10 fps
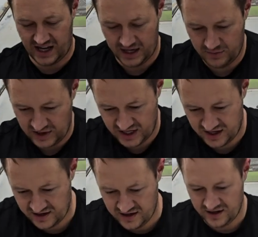This came
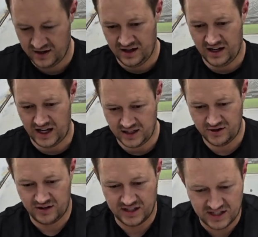in,
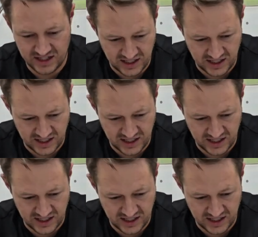as you can